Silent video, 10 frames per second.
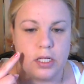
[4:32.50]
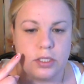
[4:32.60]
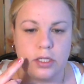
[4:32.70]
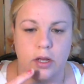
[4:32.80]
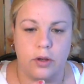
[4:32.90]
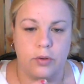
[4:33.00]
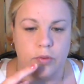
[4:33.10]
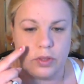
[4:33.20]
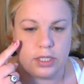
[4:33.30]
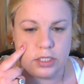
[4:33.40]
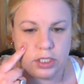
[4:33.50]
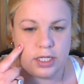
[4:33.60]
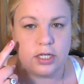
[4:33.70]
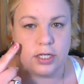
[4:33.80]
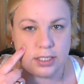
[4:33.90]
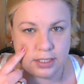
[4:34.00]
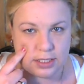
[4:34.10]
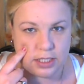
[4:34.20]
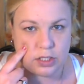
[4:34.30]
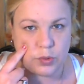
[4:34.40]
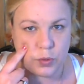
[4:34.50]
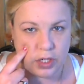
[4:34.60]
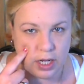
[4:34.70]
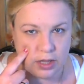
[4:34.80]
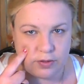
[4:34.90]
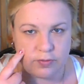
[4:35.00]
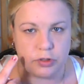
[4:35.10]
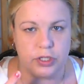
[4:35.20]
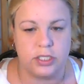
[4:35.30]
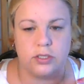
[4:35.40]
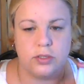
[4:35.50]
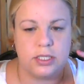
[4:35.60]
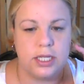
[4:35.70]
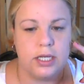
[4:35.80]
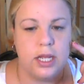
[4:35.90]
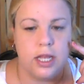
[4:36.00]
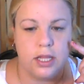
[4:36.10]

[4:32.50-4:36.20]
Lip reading: So this cheek, you can still see there's more color from the translucent.